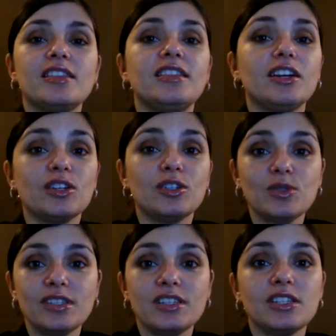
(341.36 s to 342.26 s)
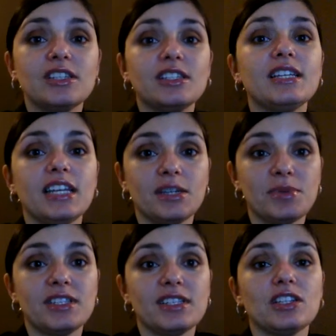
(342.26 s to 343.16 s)
Those
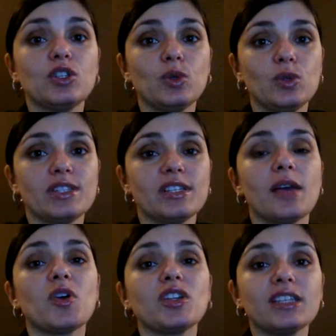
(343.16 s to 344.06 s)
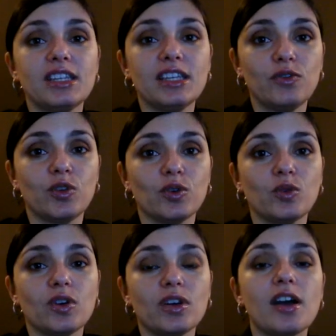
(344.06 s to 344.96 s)
tips and tools that I'm going to give
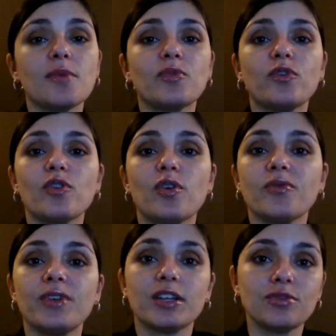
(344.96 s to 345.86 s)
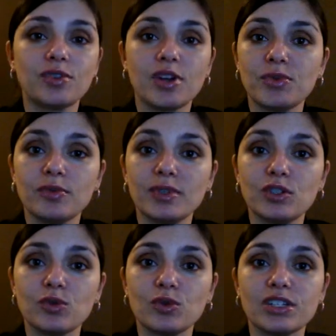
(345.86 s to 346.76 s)
you come from very reputable
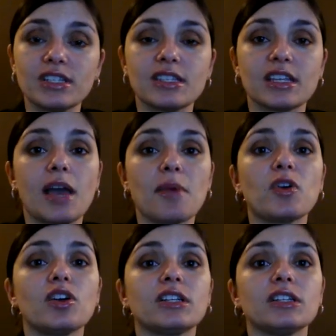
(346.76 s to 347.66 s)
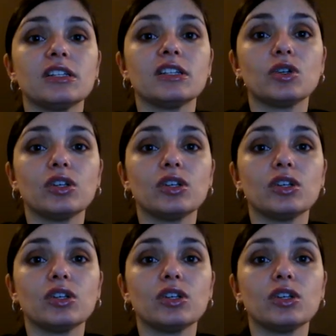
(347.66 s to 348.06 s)
sources, and I'm going to